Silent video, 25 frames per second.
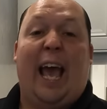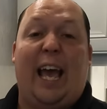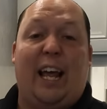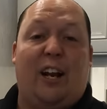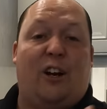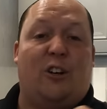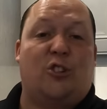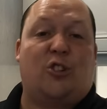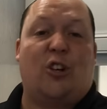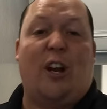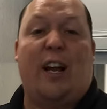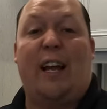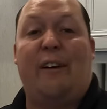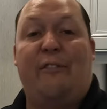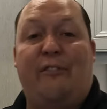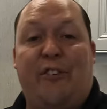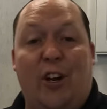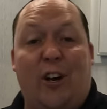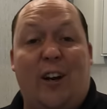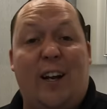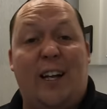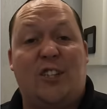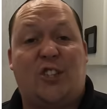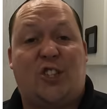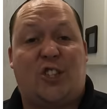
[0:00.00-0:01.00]
And Andre, if
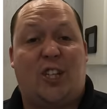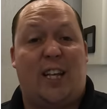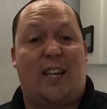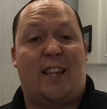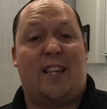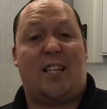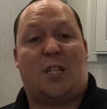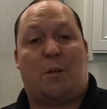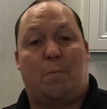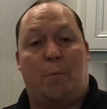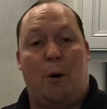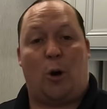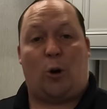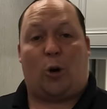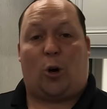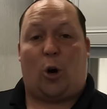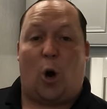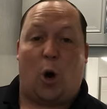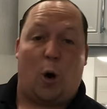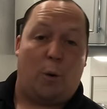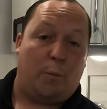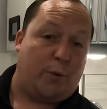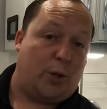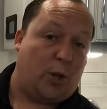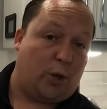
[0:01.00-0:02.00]
you're interested in this
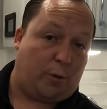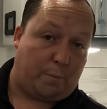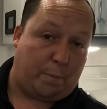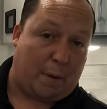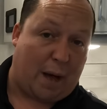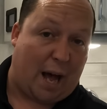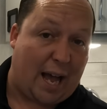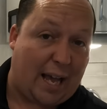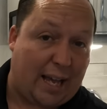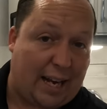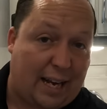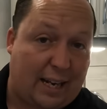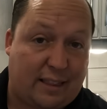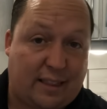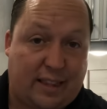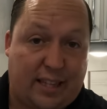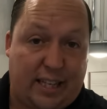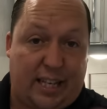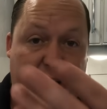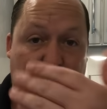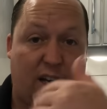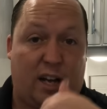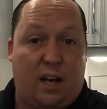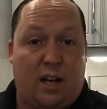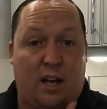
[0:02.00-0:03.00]
motorhome, you can buy it at
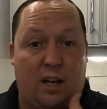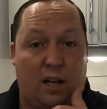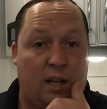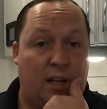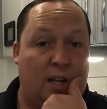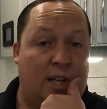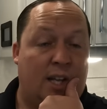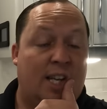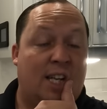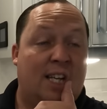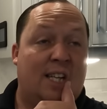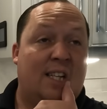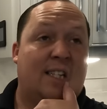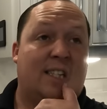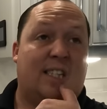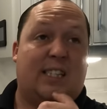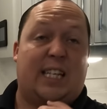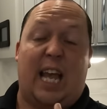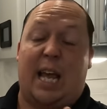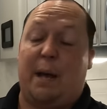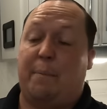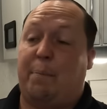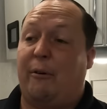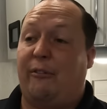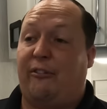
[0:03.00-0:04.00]
the uh,
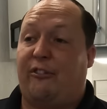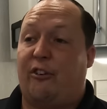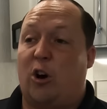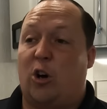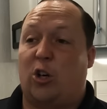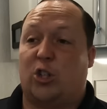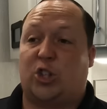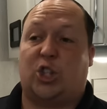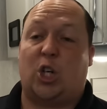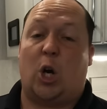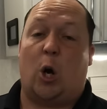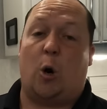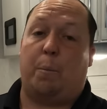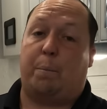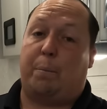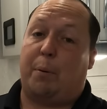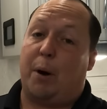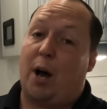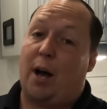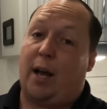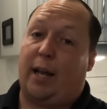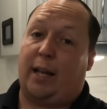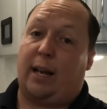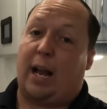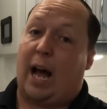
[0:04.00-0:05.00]
Tampa Fall Show,
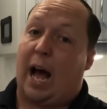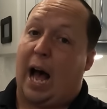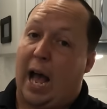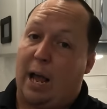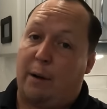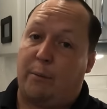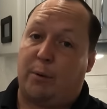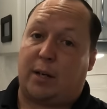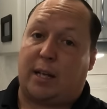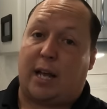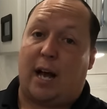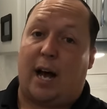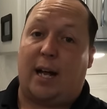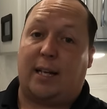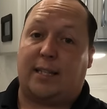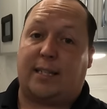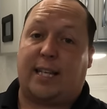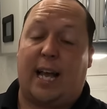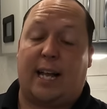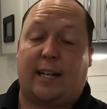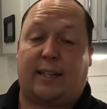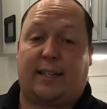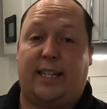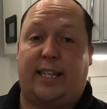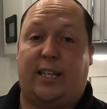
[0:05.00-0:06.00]
but I would
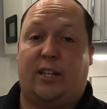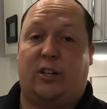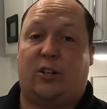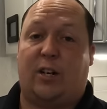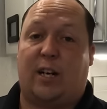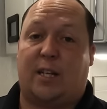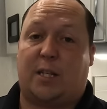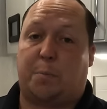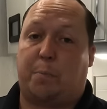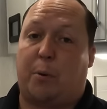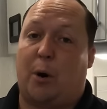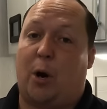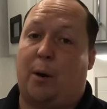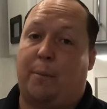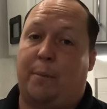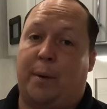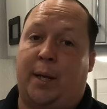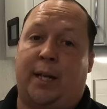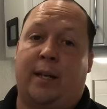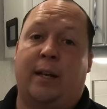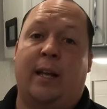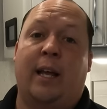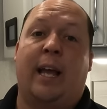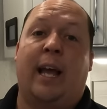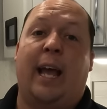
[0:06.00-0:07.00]
contact the internet
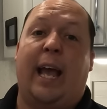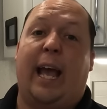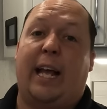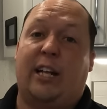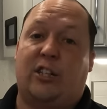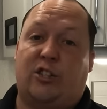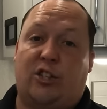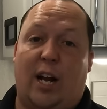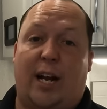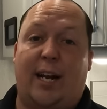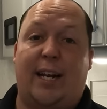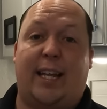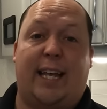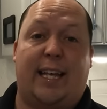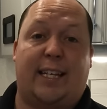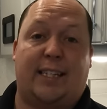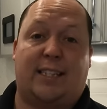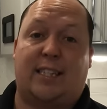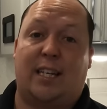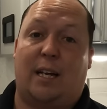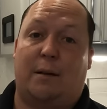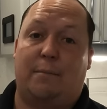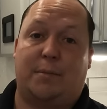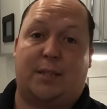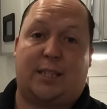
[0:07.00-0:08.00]
department and try to
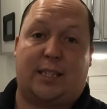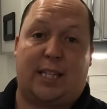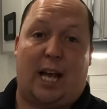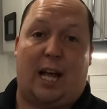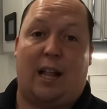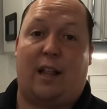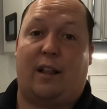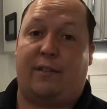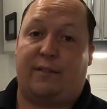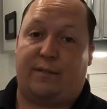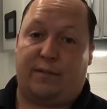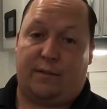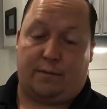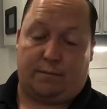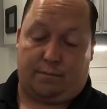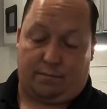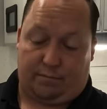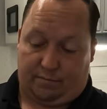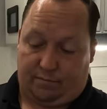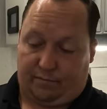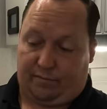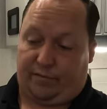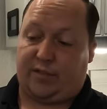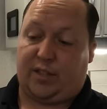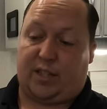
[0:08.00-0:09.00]
get something solid
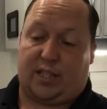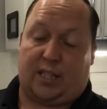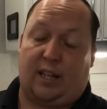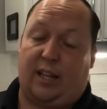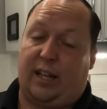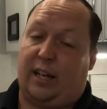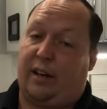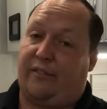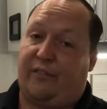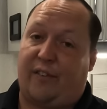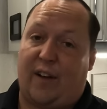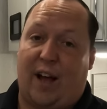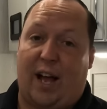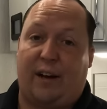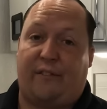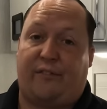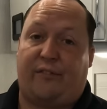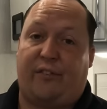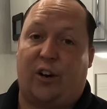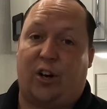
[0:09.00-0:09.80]
solidified